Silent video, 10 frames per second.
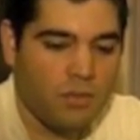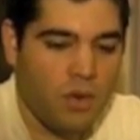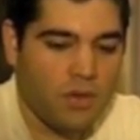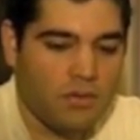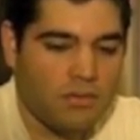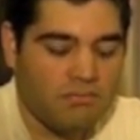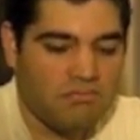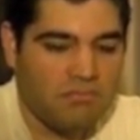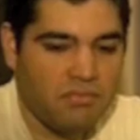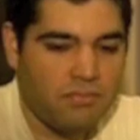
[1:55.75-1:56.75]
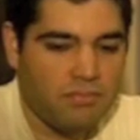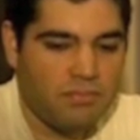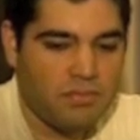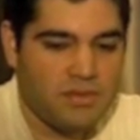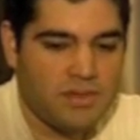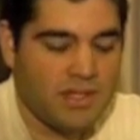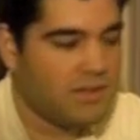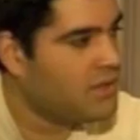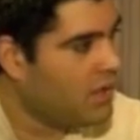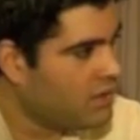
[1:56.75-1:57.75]
what,
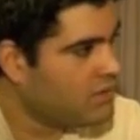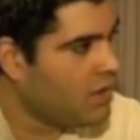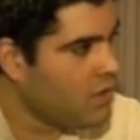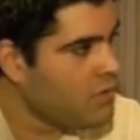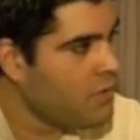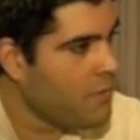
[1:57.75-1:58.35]
6 years now?